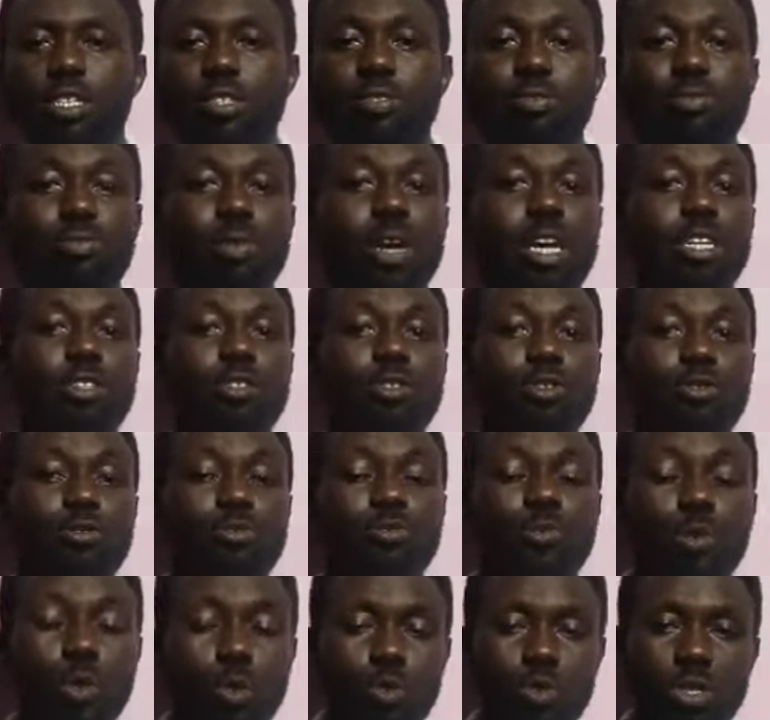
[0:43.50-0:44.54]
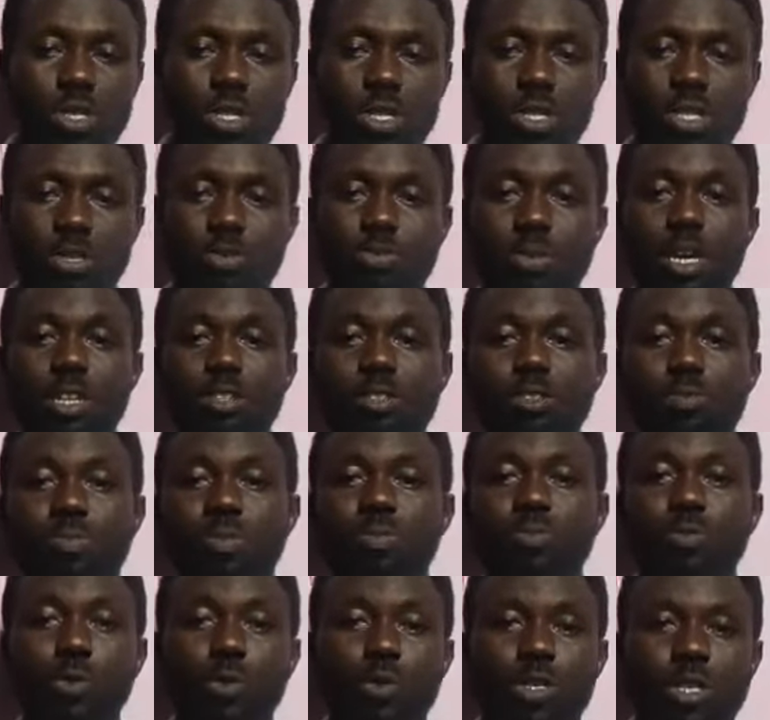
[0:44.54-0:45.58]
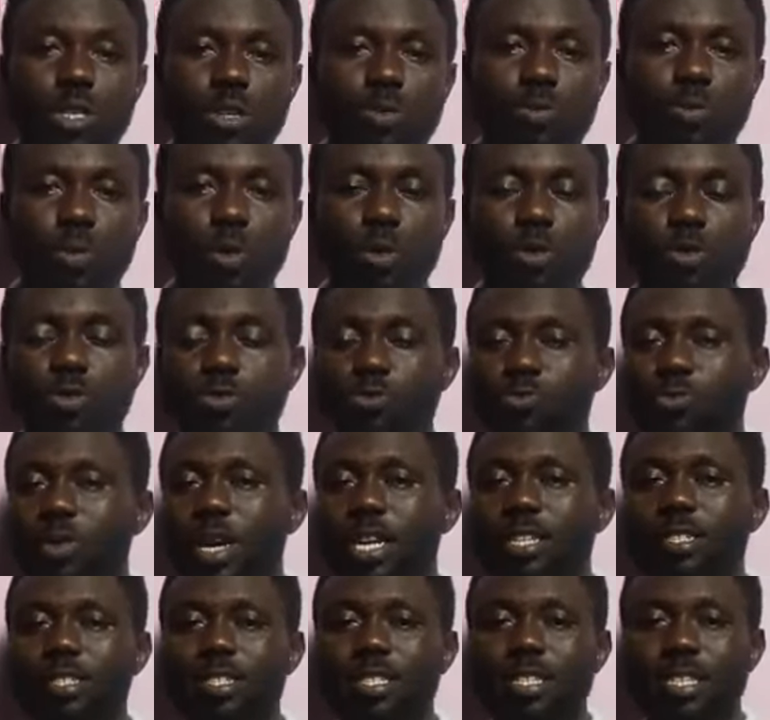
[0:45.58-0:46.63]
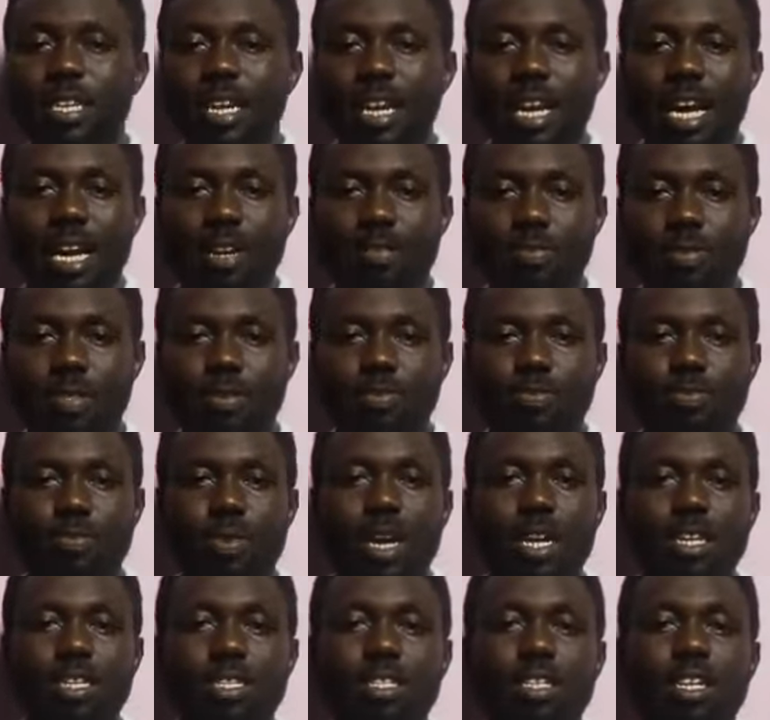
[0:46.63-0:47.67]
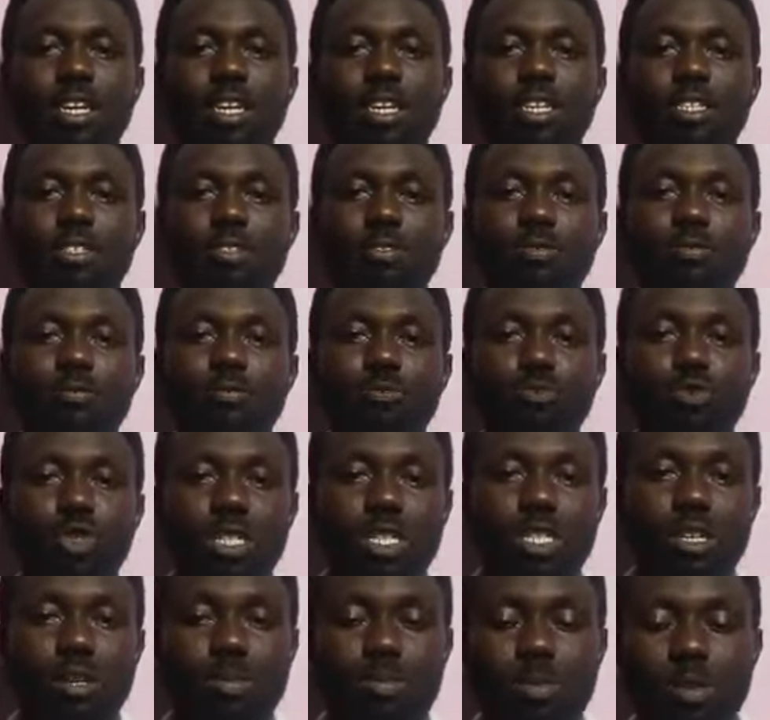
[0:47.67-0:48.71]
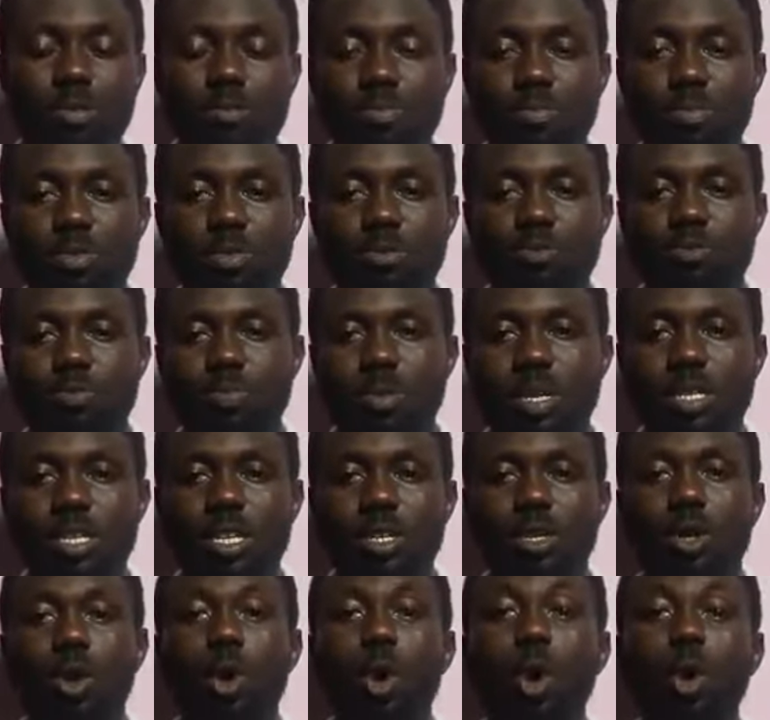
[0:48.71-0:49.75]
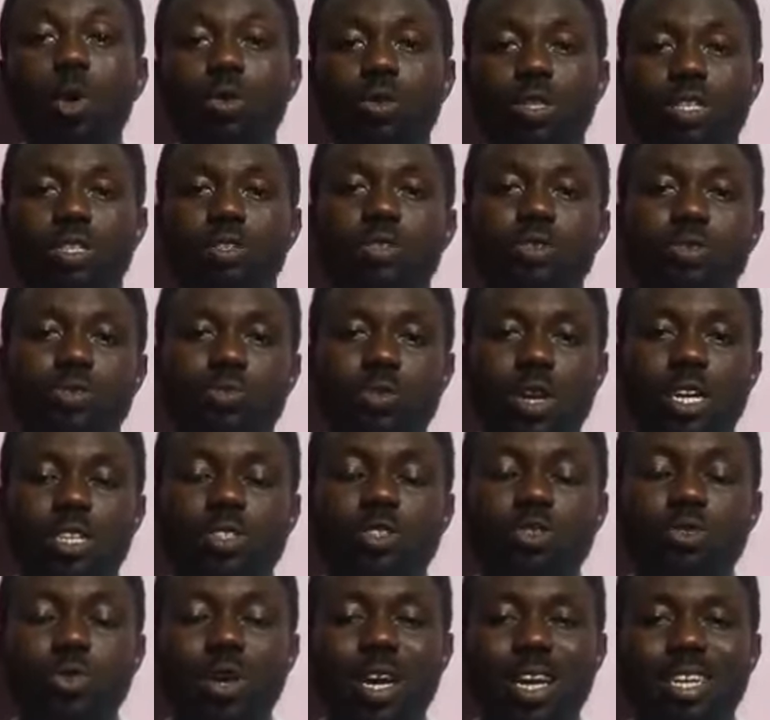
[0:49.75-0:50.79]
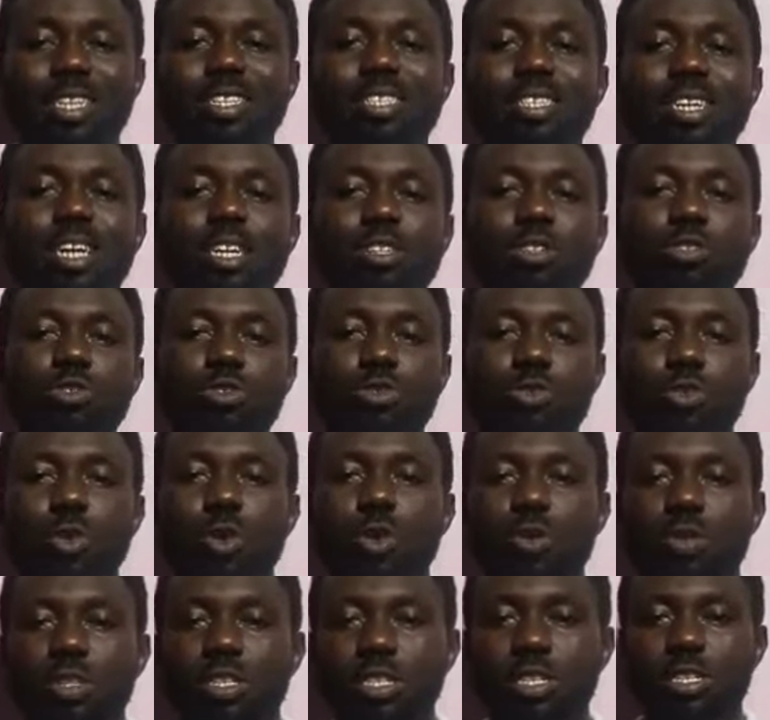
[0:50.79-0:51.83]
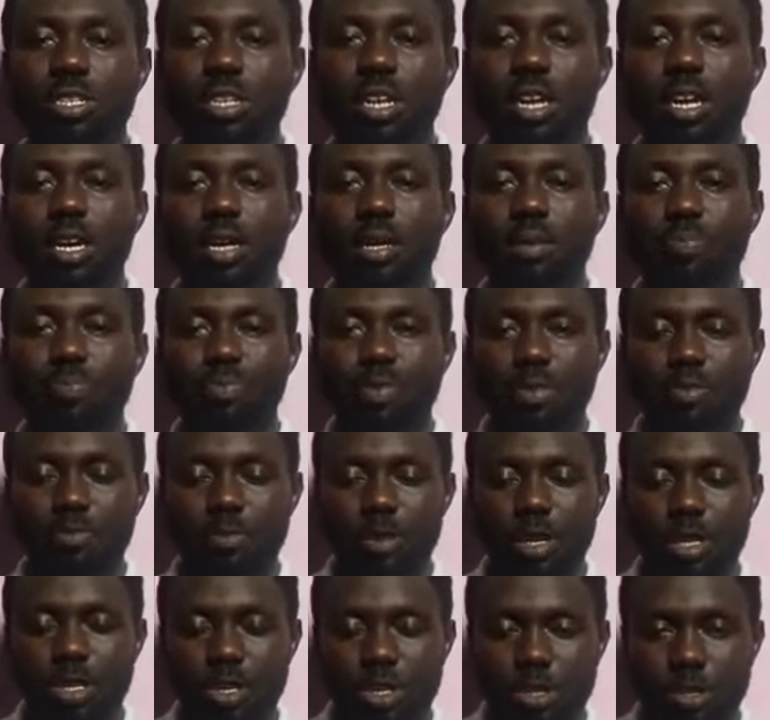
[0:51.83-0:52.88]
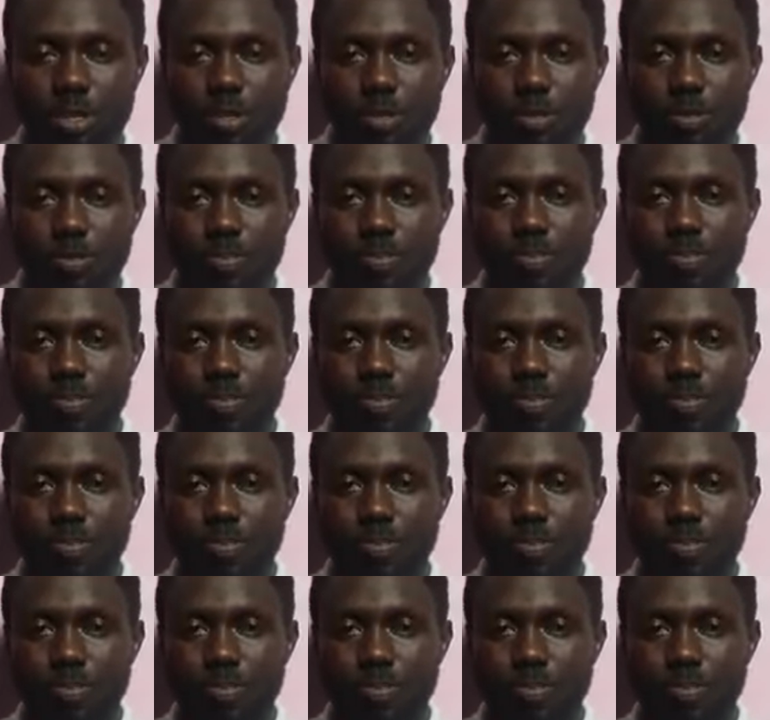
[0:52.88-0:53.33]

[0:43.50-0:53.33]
The right to vote and the right to be voted for, the right to life, the right to freedom of movement, and all those rights, you are entitled to all these privileges.